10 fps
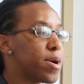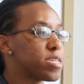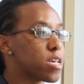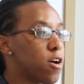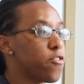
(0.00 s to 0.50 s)

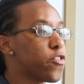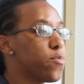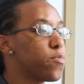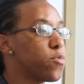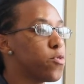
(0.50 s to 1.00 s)
myself
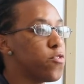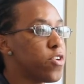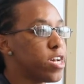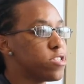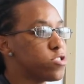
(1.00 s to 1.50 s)
to move
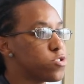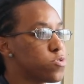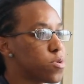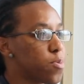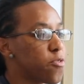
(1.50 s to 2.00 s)
into
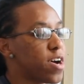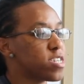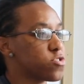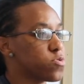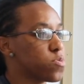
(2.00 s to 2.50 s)
the
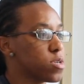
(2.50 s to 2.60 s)
professional